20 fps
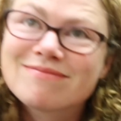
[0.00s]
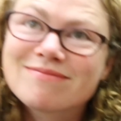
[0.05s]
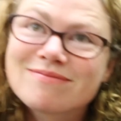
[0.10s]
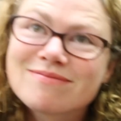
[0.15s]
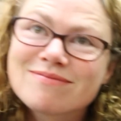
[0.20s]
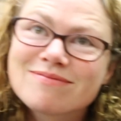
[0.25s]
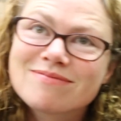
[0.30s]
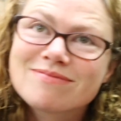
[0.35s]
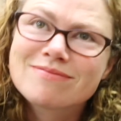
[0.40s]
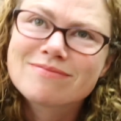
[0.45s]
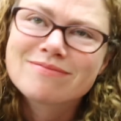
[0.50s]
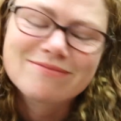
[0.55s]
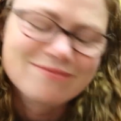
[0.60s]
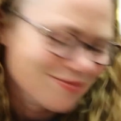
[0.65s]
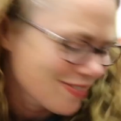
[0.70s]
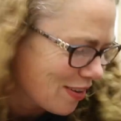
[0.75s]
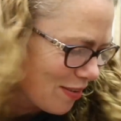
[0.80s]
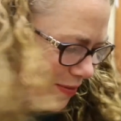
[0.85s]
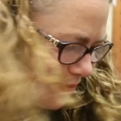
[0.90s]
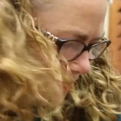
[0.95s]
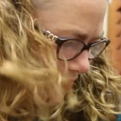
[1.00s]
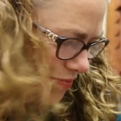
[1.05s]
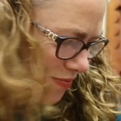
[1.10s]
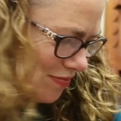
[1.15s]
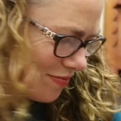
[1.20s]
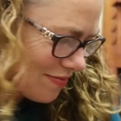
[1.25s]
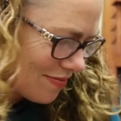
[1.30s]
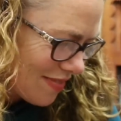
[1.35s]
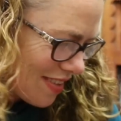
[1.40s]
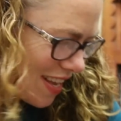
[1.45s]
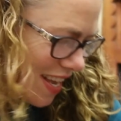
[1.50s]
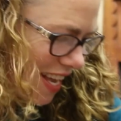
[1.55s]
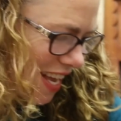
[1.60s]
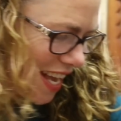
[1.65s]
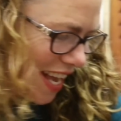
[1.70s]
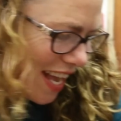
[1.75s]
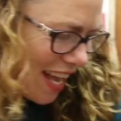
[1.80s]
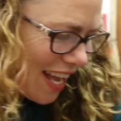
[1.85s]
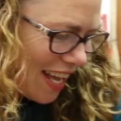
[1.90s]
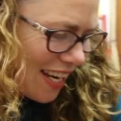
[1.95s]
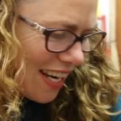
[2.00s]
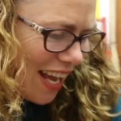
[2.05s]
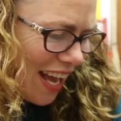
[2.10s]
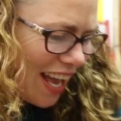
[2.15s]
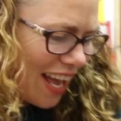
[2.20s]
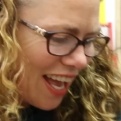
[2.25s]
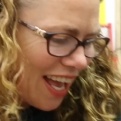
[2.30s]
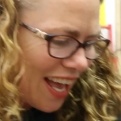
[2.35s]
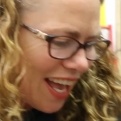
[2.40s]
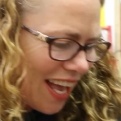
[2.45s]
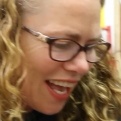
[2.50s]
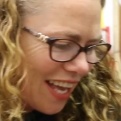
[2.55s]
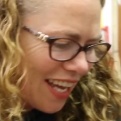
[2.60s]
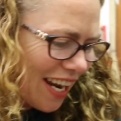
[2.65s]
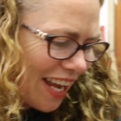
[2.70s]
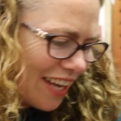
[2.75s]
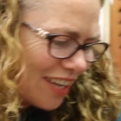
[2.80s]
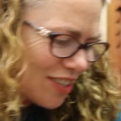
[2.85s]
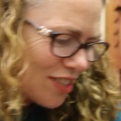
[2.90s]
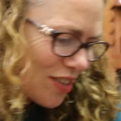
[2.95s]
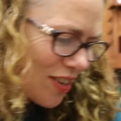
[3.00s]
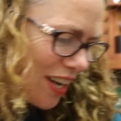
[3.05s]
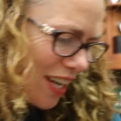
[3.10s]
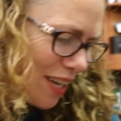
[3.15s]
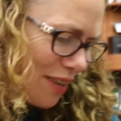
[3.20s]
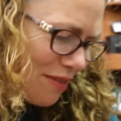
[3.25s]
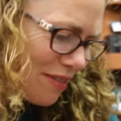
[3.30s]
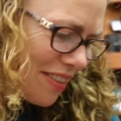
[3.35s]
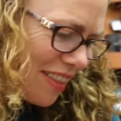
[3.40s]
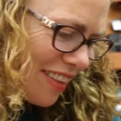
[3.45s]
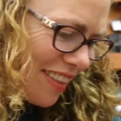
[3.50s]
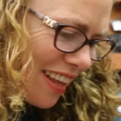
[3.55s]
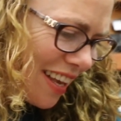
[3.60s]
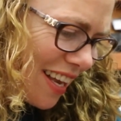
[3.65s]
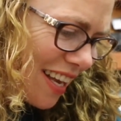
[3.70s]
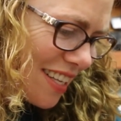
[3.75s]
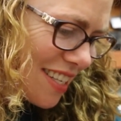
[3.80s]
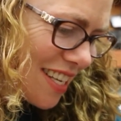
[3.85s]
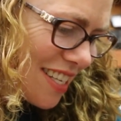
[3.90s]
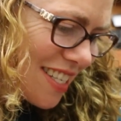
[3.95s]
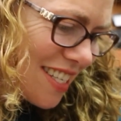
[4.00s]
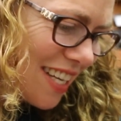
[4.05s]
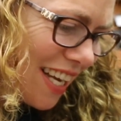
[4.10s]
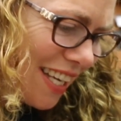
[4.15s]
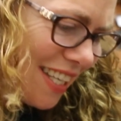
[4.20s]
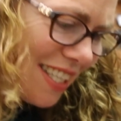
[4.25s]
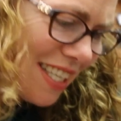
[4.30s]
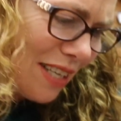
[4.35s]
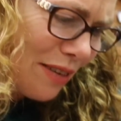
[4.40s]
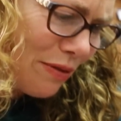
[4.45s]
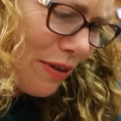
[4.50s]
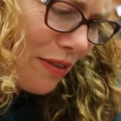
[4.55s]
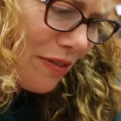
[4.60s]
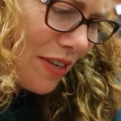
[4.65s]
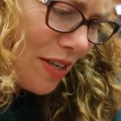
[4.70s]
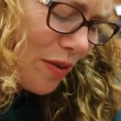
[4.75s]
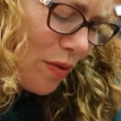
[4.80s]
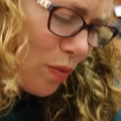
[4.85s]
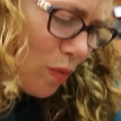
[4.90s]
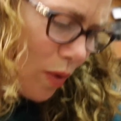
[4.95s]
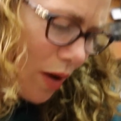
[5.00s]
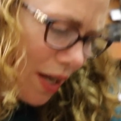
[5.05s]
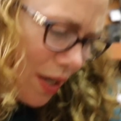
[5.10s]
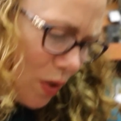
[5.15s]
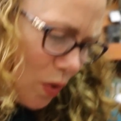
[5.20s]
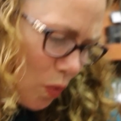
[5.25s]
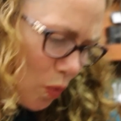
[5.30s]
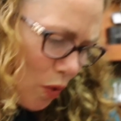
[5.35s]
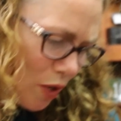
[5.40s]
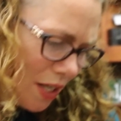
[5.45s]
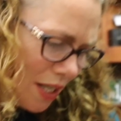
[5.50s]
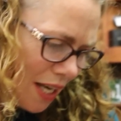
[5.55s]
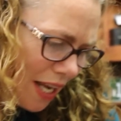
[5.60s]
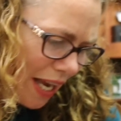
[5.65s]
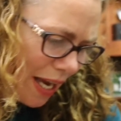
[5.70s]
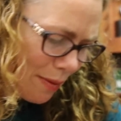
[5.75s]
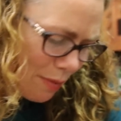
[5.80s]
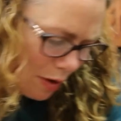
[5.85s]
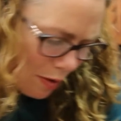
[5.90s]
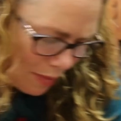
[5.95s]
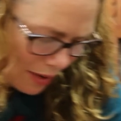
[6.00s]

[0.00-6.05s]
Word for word: Really? No. It looked good in the living room. And I also kind of think it says 1951 wooden ammo